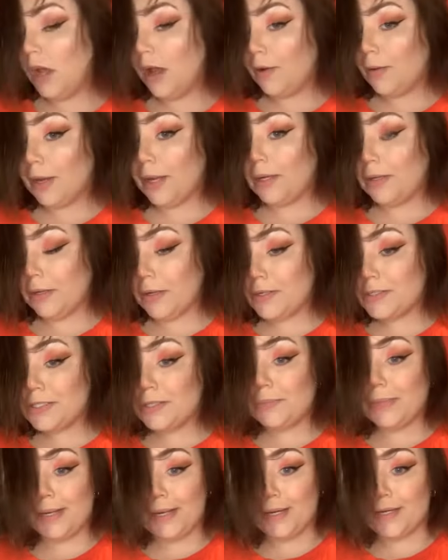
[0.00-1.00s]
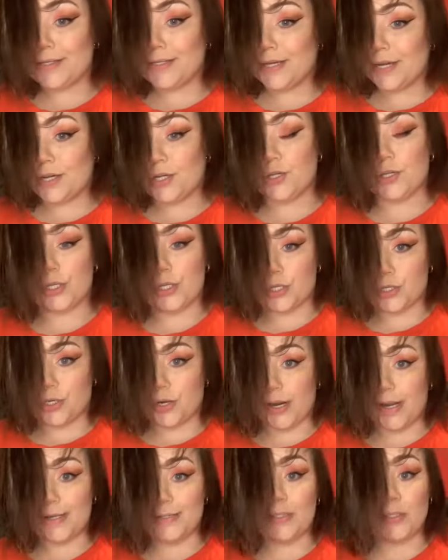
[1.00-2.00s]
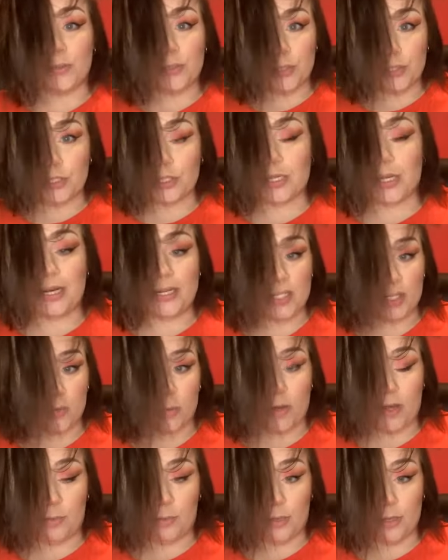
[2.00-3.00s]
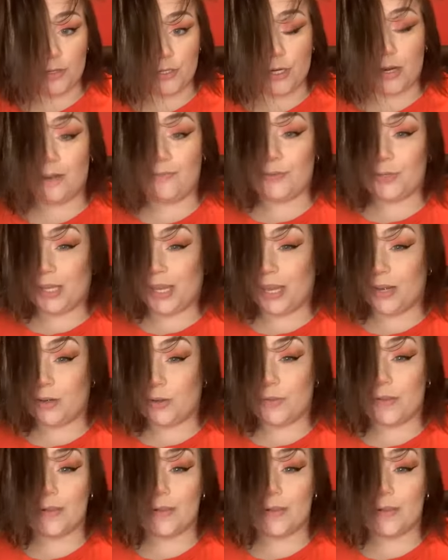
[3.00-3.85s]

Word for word: Okay, and also my hair is naturally straight, so usually I just wild blow dry. If you can't do